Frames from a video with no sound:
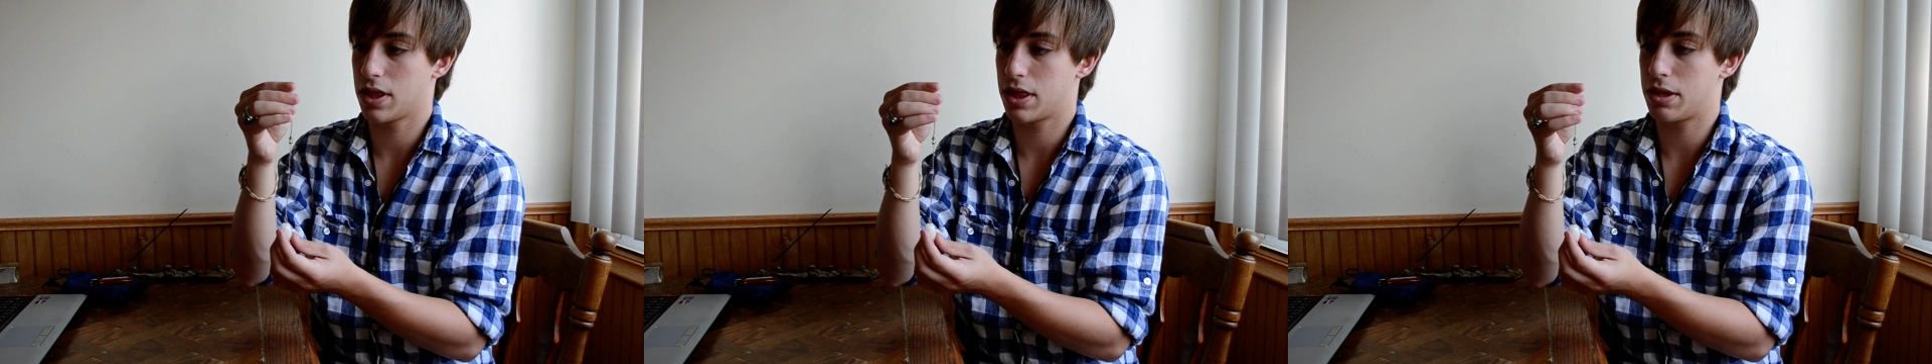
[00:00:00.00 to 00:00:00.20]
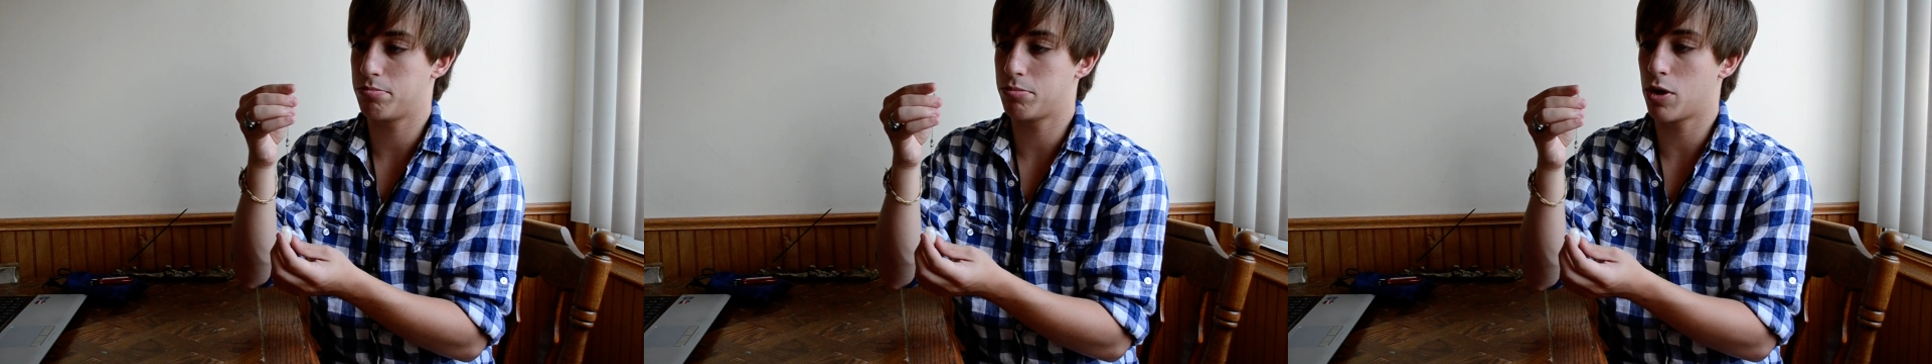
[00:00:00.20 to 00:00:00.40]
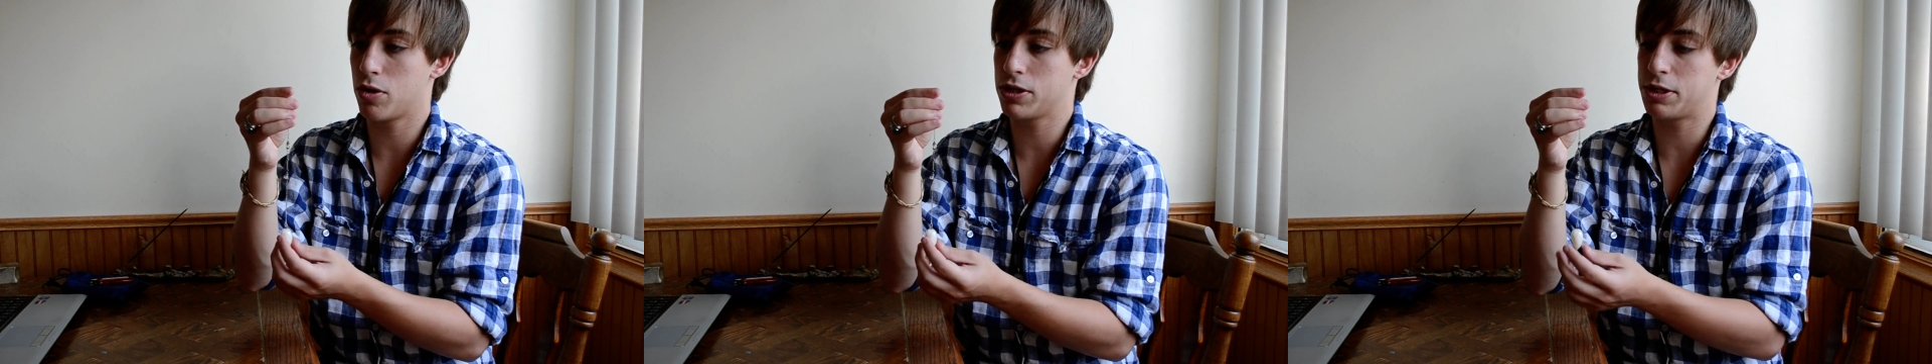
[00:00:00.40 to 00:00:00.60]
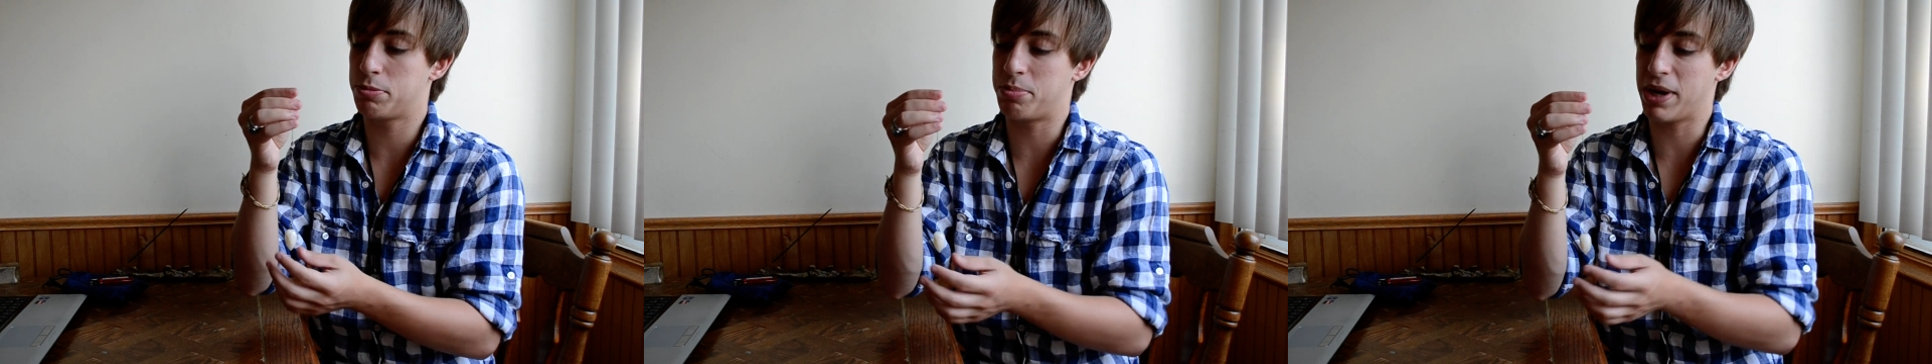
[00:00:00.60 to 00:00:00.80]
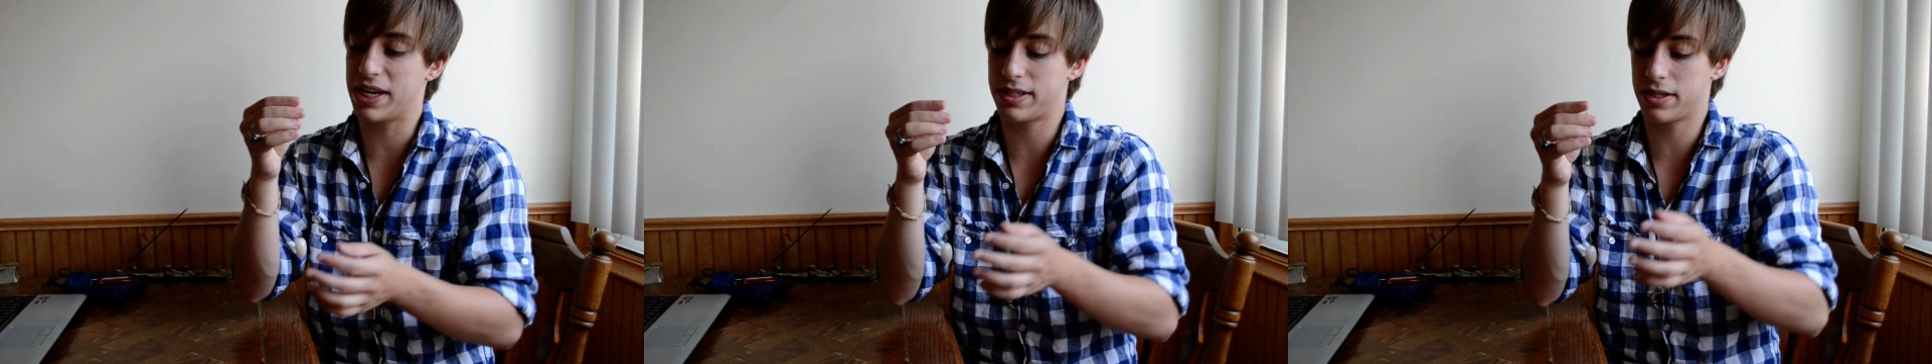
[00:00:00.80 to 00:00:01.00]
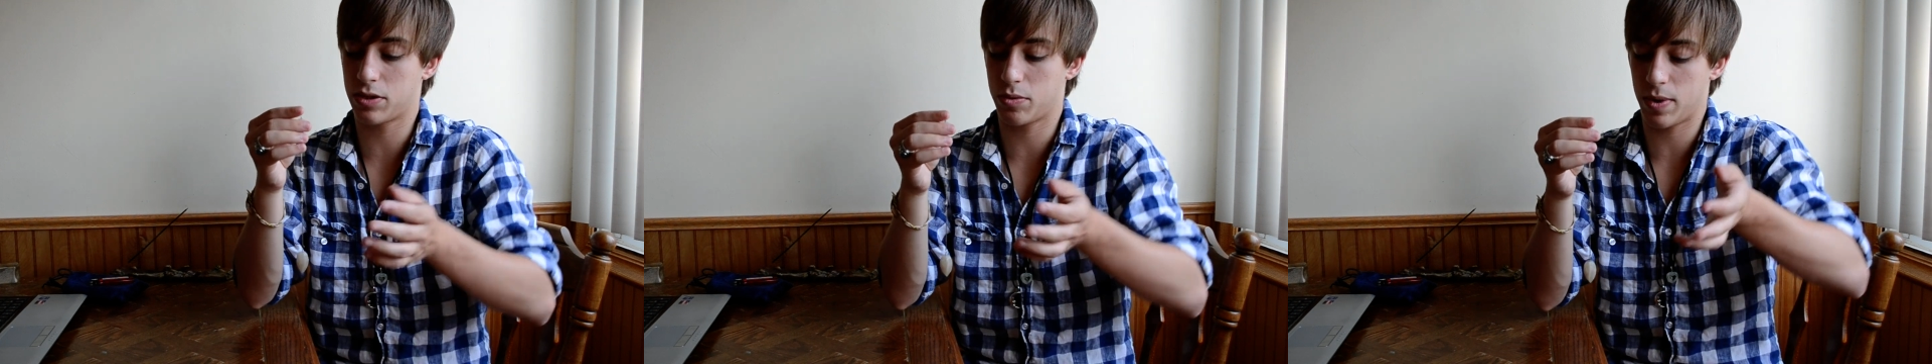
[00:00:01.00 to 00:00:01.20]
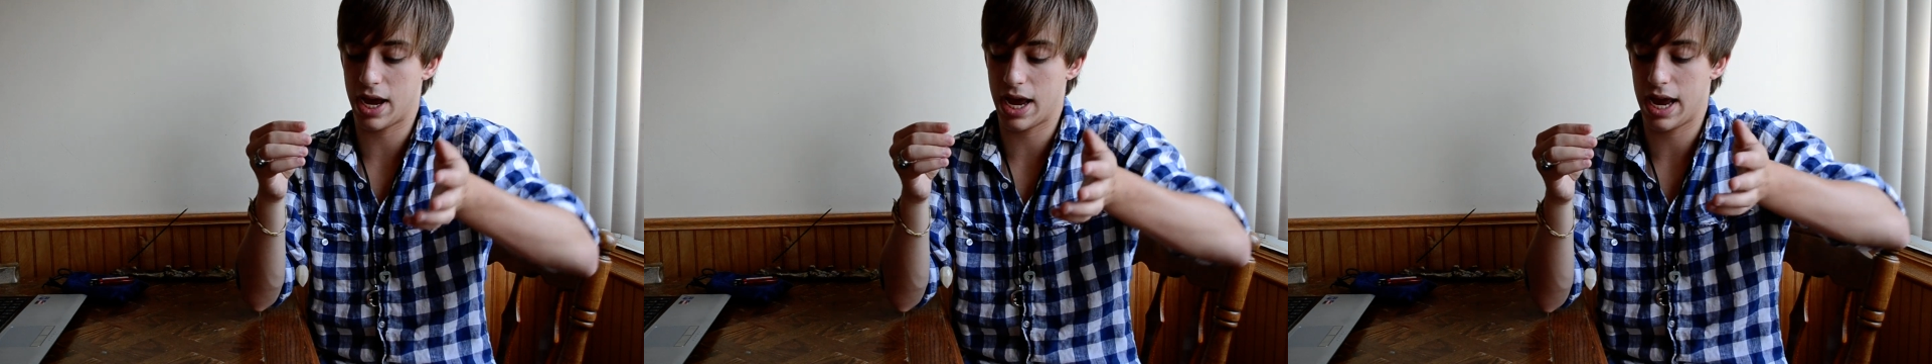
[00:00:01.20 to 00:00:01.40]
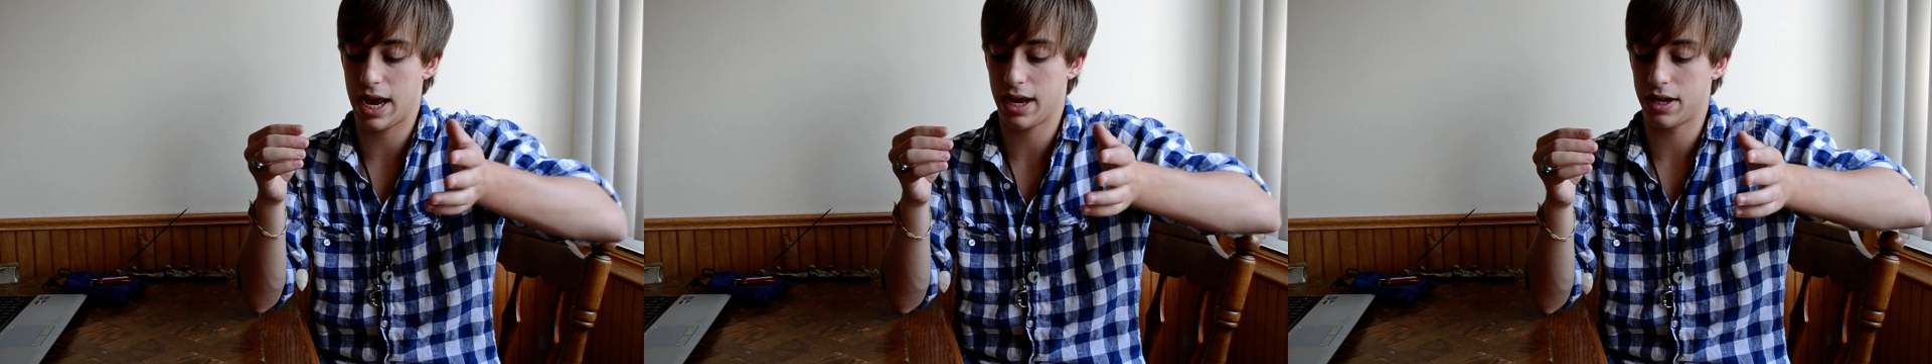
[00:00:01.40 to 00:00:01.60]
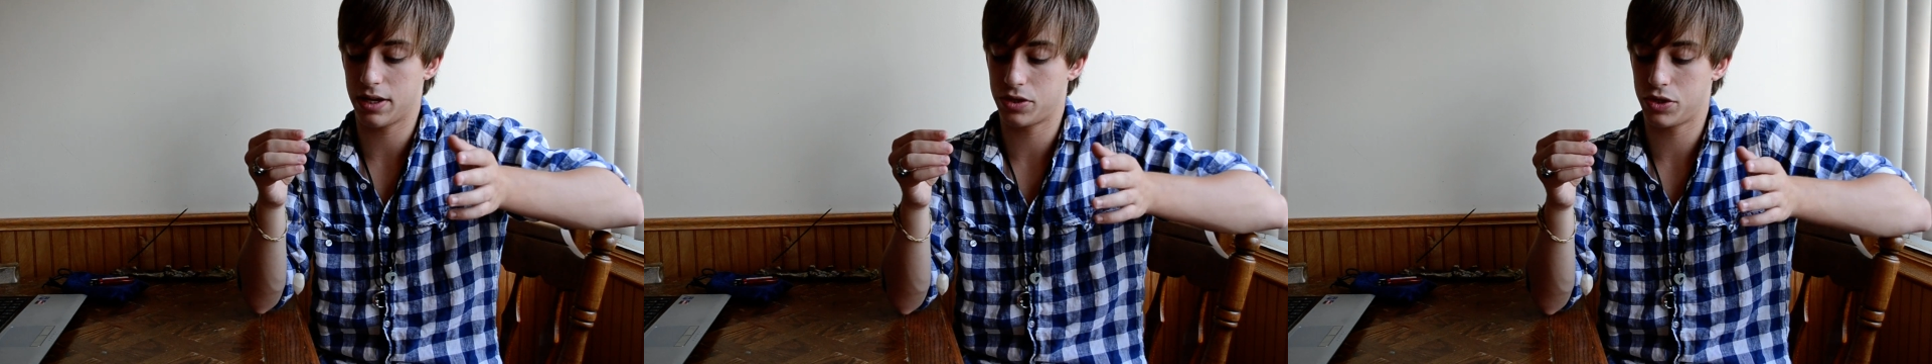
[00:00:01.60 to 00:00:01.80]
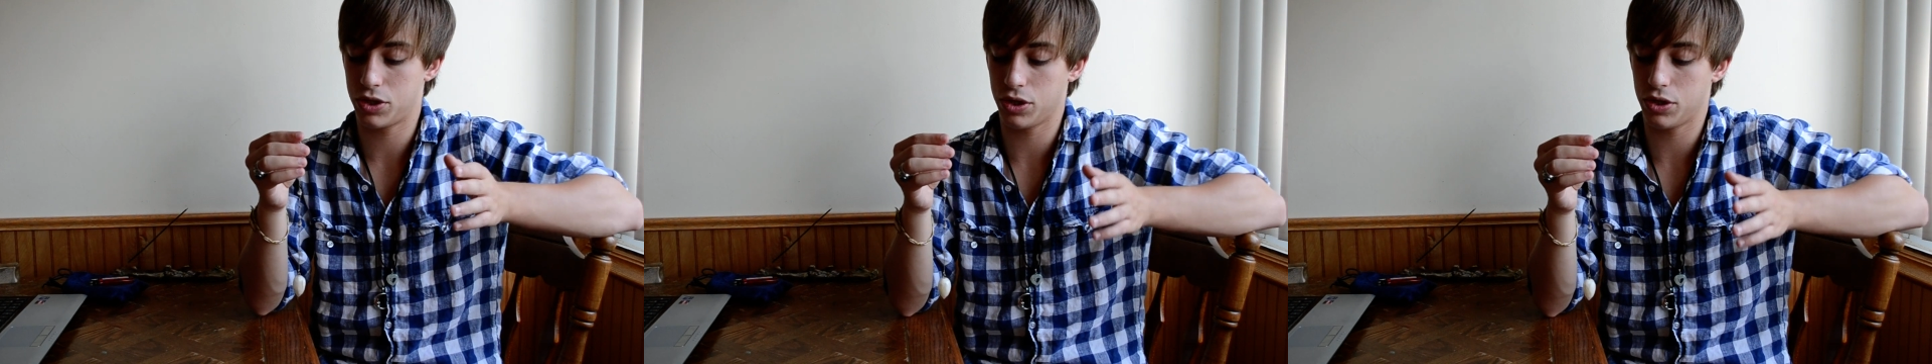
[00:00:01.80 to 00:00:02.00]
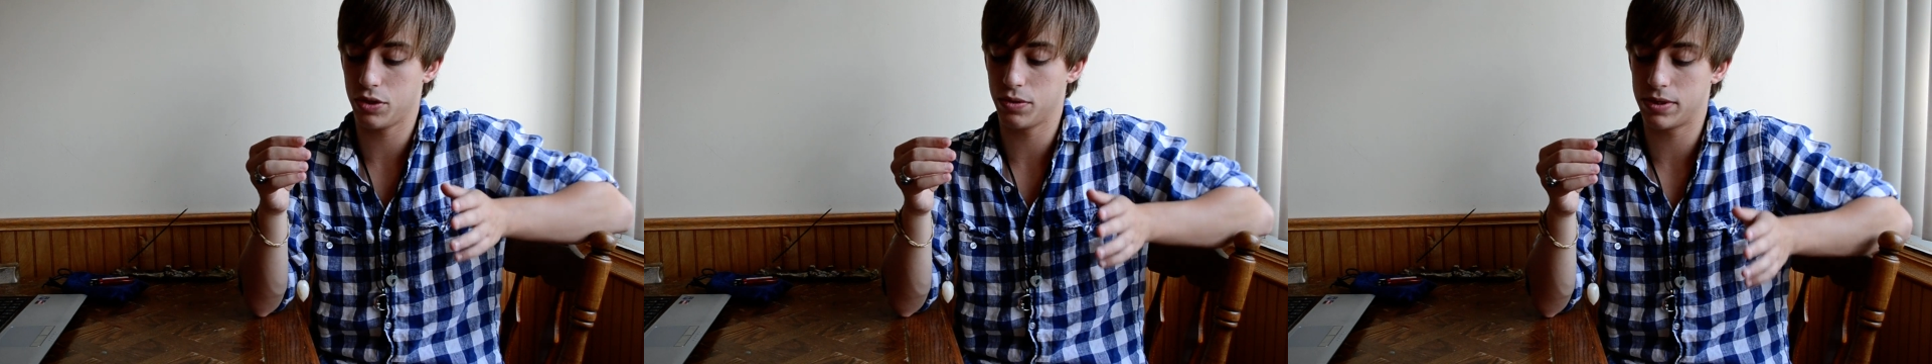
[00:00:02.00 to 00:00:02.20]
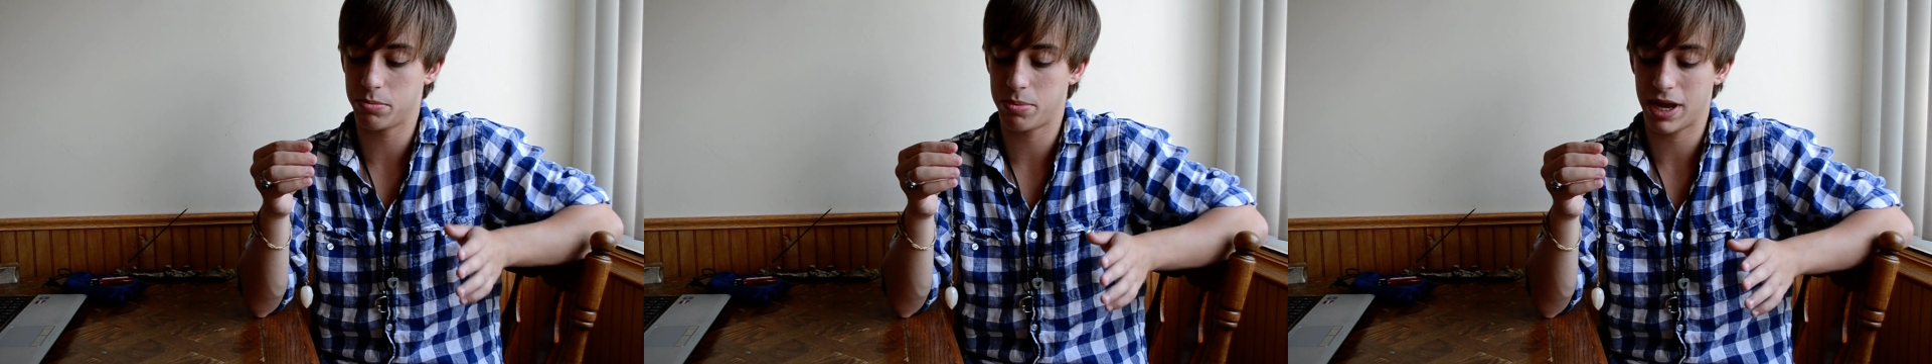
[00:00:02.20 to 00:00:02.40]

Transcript: the most basic way to use a